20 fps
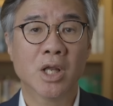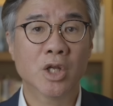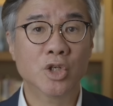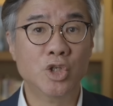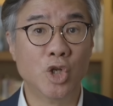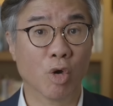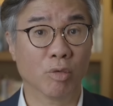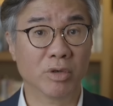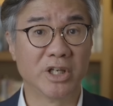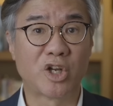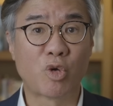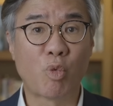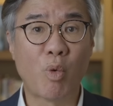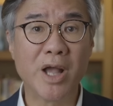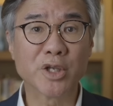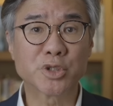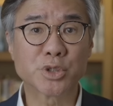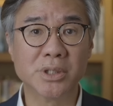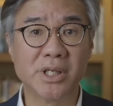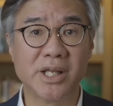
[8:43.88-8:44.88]
The only
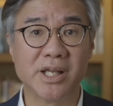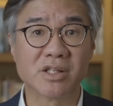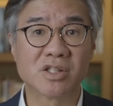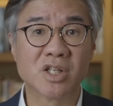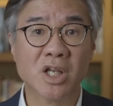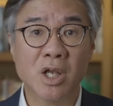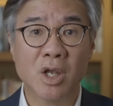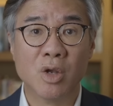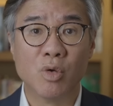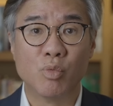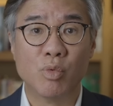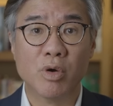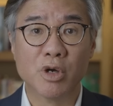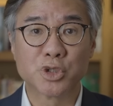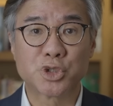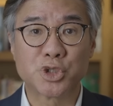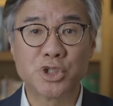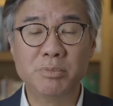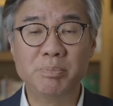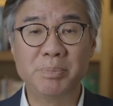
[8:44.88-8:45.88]
question is, will
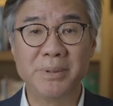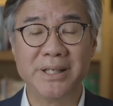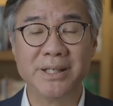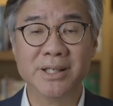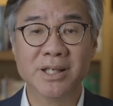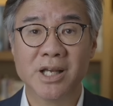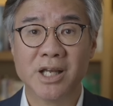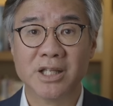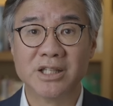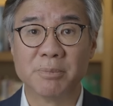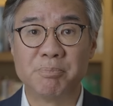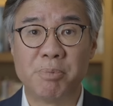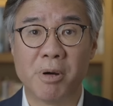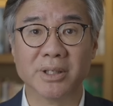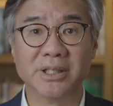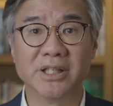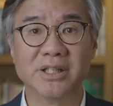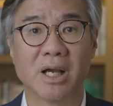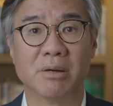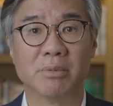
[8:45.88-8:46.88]
she be the
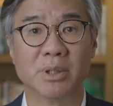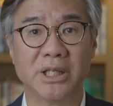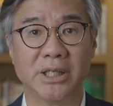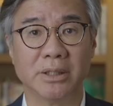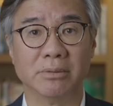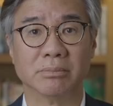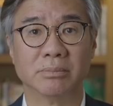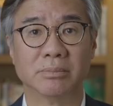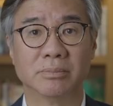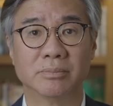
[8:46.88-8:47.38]
party nominee?